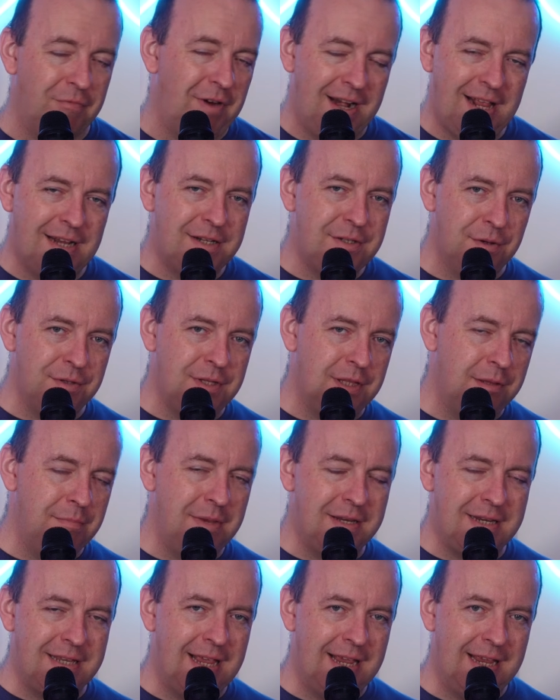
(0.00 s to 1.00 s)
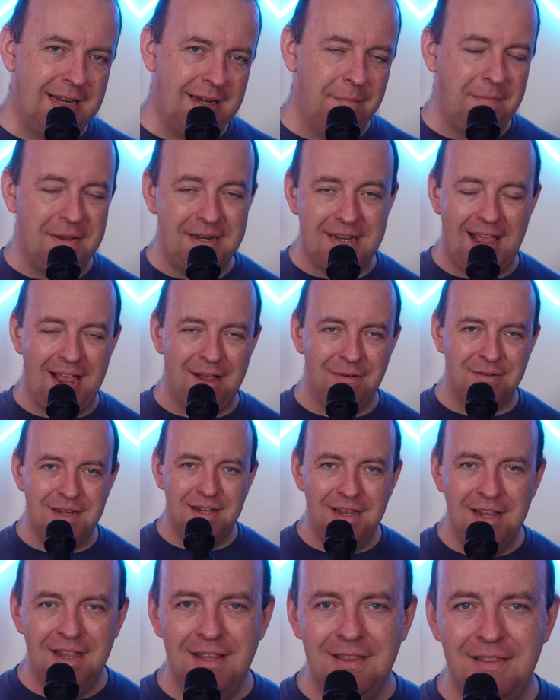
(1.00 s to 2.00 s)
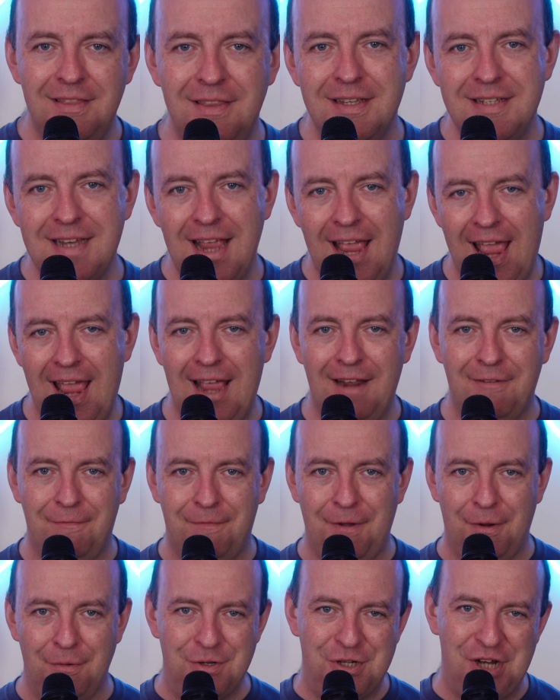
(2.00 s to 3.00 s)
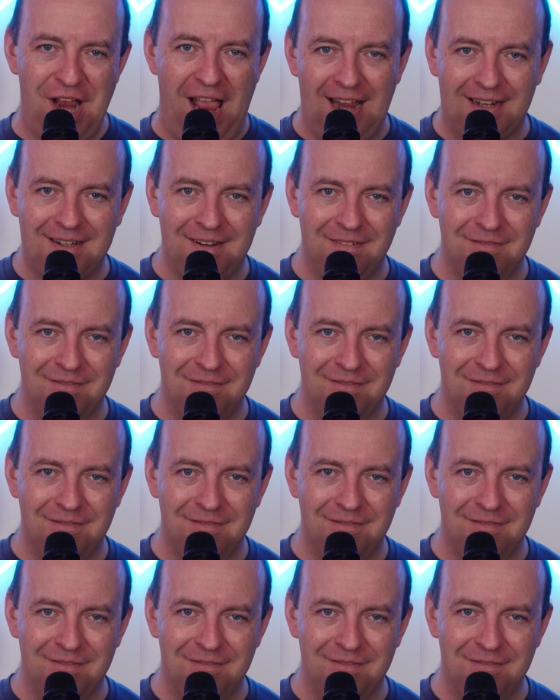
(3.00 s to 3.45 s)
right next door to the MIDI in and MIDI out, there's a headphone jack.